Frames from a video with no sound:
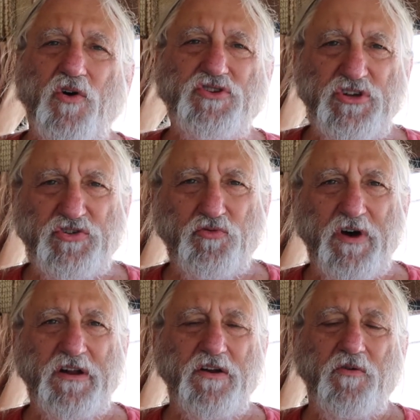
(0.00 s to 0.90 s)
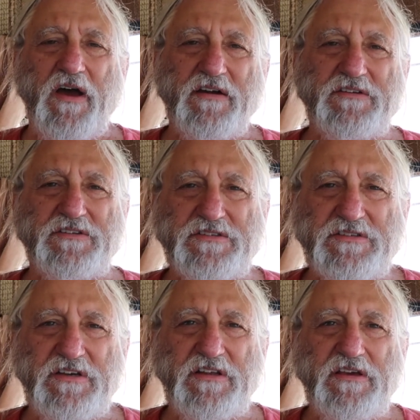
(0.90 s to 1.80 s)
just running around in the
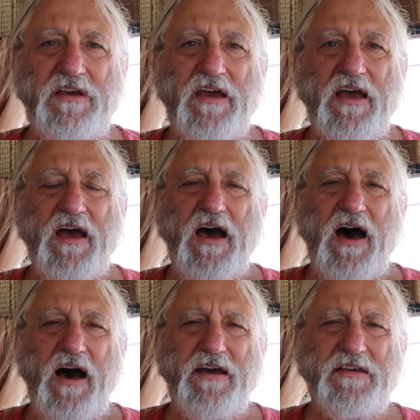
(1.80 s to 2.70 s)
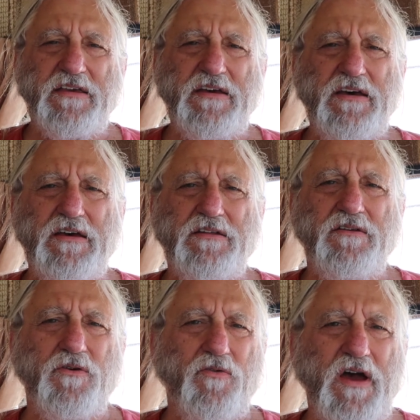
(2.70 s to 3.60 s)
city, I get
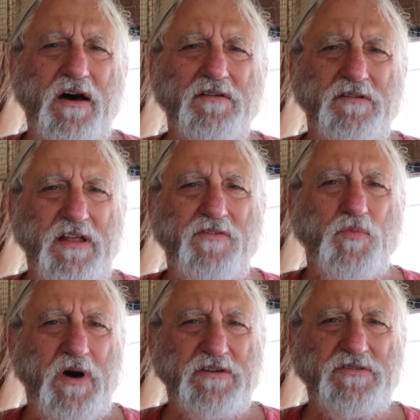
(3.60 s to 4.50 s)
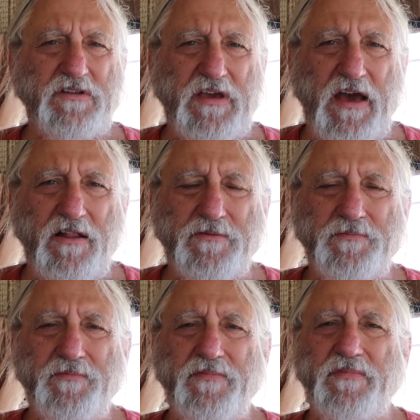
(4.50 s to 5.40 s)
around 11 miles to the gallon.
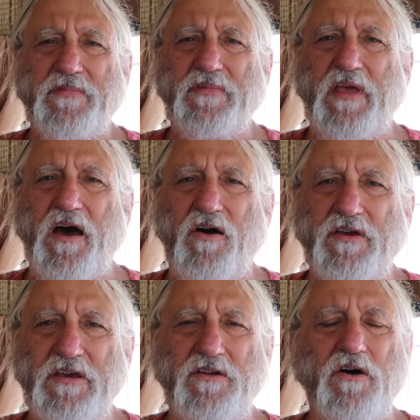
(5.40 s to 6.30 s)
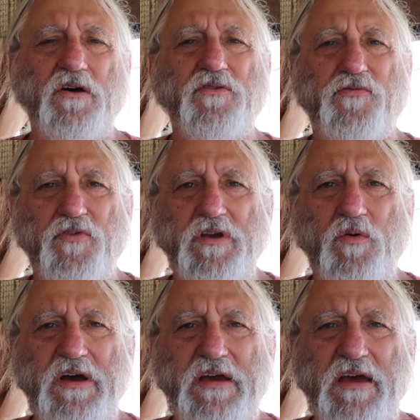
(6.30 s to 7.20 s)
Now, getting on the
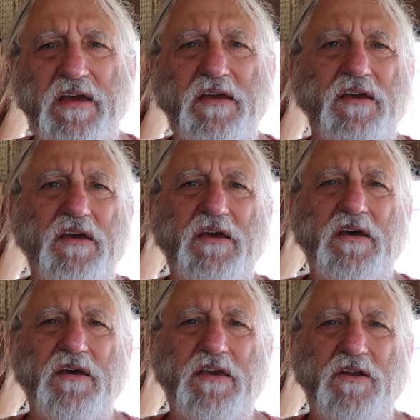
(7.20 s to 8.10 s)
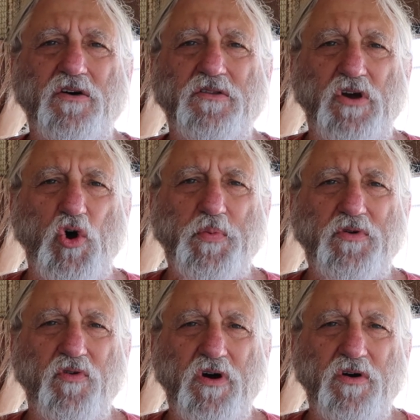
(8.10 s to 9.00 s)
freeway, getting on the
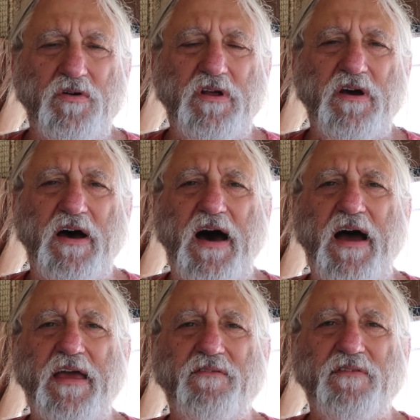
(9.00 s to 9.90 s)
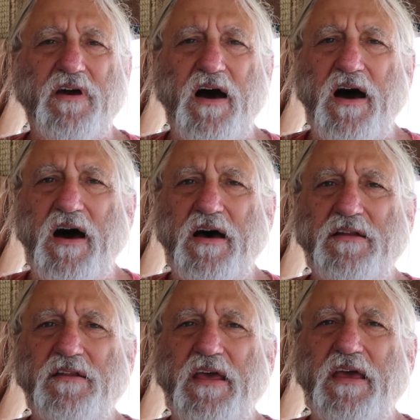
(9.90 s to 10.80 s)
open road, I have
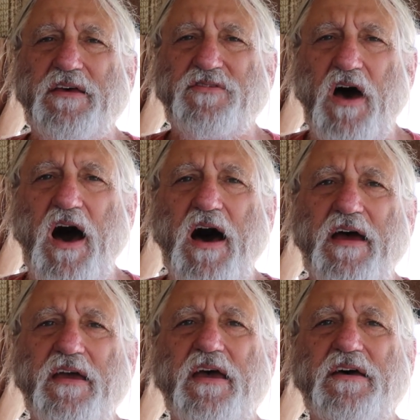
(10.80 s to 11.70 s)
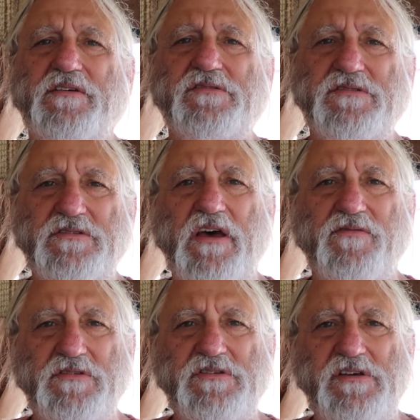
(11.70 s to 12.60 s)
got as high as
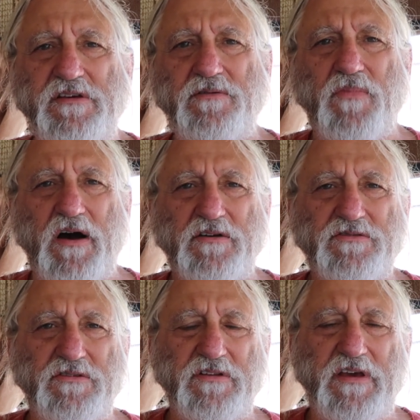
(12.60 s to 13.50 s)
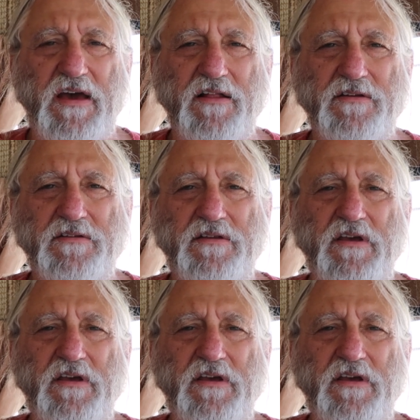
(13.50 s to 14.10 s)
17 miles to the gallon.